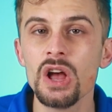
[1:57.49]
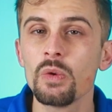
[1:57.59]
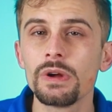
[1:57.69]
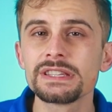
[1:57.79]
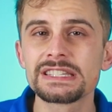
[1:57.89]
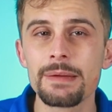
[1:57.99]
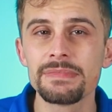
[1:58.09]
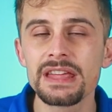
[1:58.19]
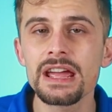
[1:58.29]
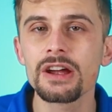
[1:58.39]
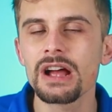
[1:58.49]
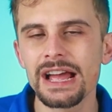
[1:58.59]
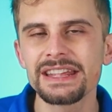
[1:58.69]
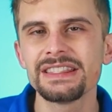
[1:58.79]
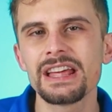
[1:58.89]
Once I'm there,
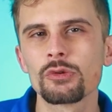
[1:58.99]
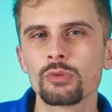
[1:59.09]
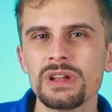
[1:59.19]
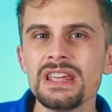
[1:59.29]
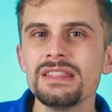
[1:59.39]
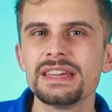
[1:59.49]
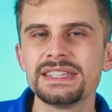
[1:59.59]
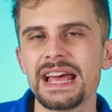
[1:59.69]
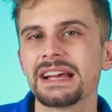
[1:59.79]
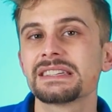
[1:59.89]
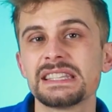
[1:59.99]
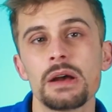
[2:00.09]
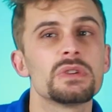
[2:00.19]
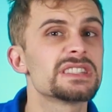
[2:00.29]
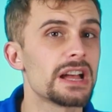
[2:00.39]
I can then read the text
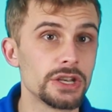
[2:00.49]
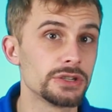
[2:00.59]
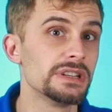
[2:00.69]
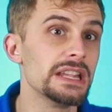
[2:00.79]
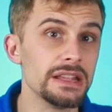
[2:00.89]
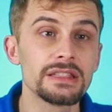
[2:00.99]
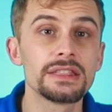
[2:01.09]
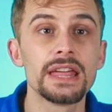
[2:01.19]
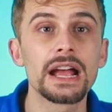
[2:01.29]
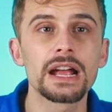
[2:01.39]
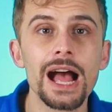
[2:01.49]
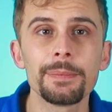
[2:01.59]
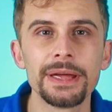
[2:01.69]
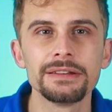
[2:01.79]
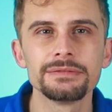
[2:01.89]
that was underneath that
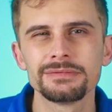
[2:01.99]
comment.